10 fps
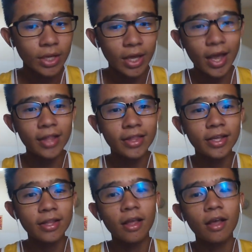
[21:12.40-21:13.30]
And
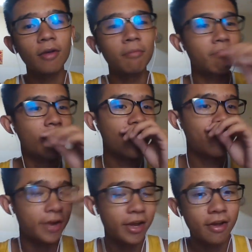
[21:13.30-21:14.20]
then
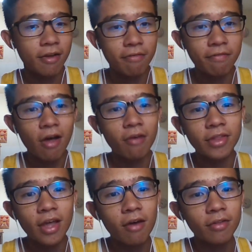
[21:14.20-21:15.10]
Maria found
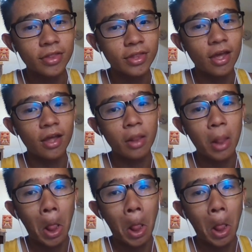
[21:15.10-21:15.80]
out that